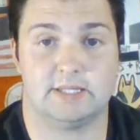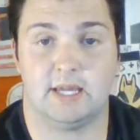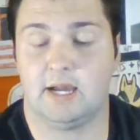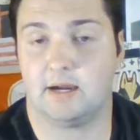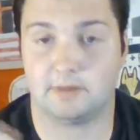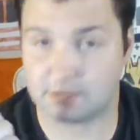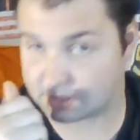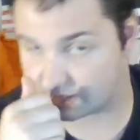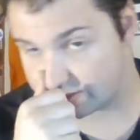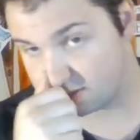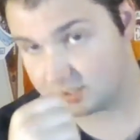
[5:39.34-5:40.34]
yeah,
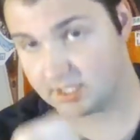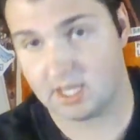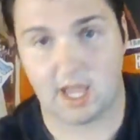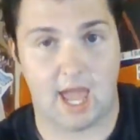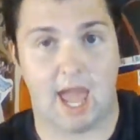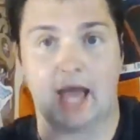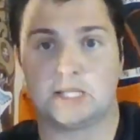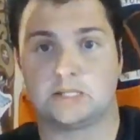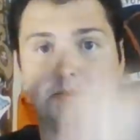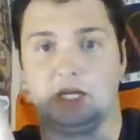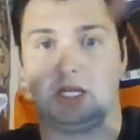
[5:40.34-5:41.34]
just
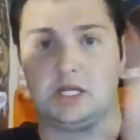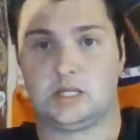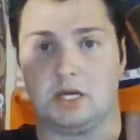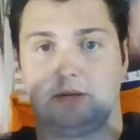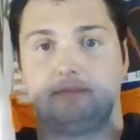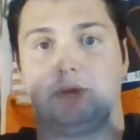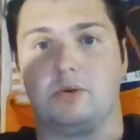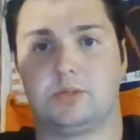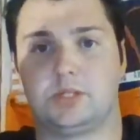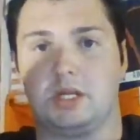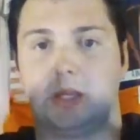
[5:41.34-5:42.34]
ask me anything.
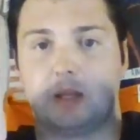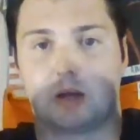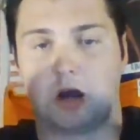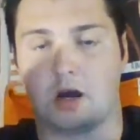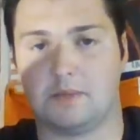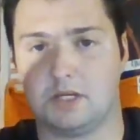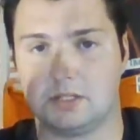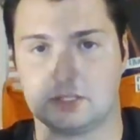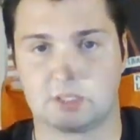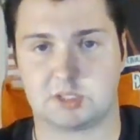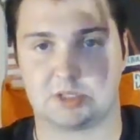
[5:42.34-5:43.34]
Post it in the
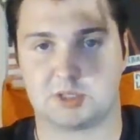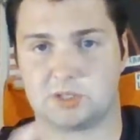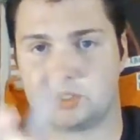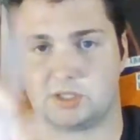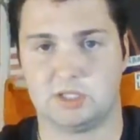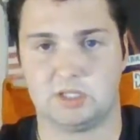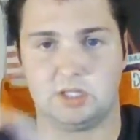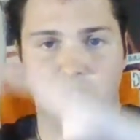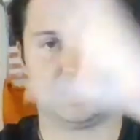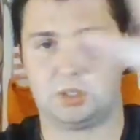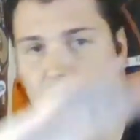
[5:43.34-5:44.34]
comments, send
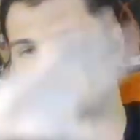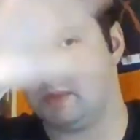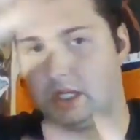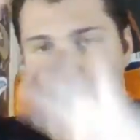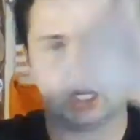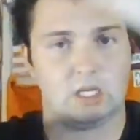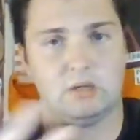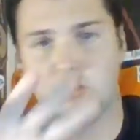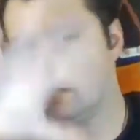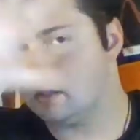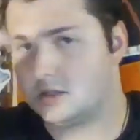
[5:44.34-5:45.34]
it to me
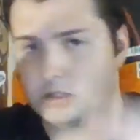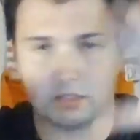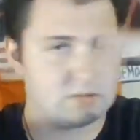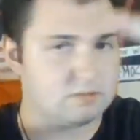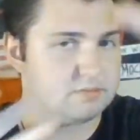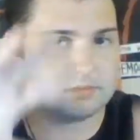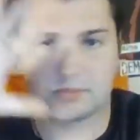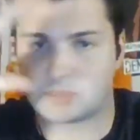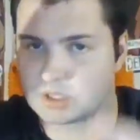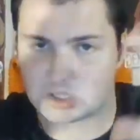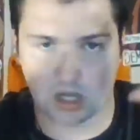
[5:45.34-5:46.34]

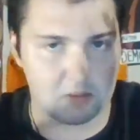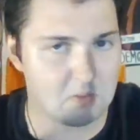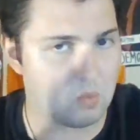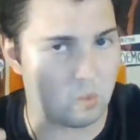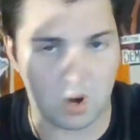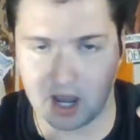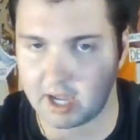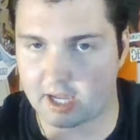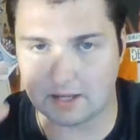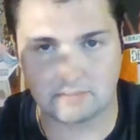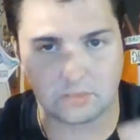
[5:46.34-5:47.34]
some
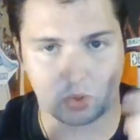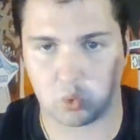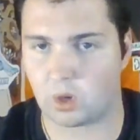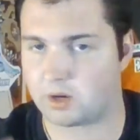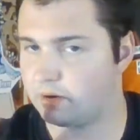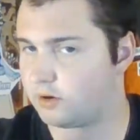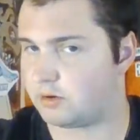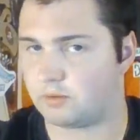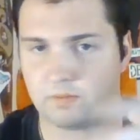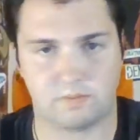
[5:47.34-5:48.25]
way, Twitter,